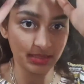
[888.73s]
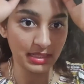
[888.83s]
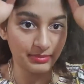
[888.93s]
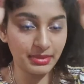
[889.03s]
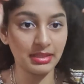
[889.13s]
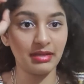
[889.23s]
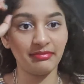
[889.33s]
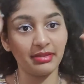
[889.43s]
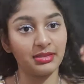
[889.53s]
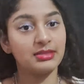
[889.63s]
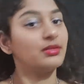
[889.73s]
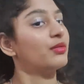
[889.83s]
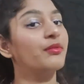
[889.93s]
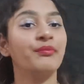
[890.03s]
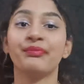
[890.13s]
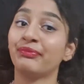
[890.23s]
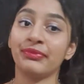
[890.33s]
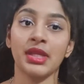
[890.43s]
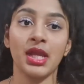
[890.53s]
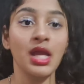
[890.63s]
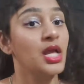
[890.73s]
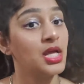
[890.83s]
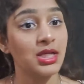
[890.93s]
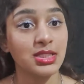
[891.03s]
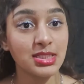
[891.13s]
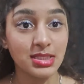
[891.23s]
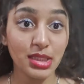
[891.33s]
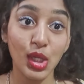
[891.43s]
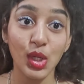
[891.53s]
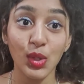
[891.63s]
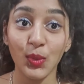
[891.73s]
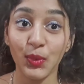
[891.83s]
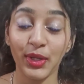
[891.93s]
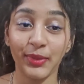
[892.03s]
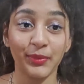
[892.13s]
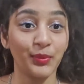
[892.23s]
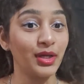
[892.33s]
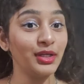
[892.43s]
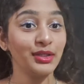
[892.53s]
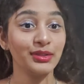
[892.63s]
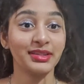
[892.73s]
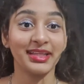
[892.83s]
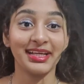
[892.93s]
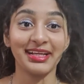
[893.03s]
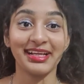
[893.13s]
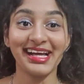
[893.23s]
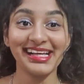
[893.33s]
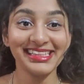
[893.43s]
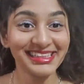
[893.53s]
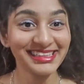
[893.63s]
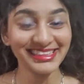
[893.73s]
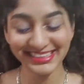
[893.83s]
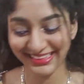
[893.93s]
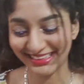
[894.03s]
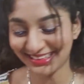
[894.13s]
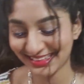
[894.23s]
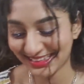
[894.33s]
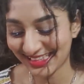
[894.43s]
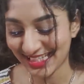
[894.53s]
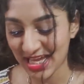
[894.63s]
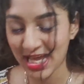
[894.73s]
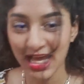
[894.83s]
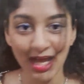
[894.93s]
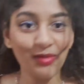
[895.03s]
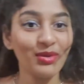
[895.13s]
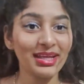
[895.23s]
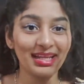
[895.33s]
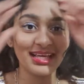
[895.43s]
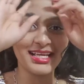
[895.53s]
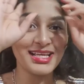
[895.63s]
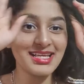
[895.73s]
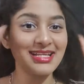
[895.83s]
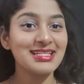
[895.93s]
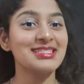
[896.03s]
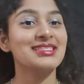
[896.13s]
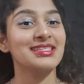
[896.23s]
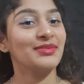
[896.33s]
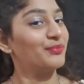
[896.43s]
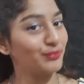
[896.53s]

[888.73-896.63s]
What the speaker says: I'm in love with this one. So what do you think, guys? How it is?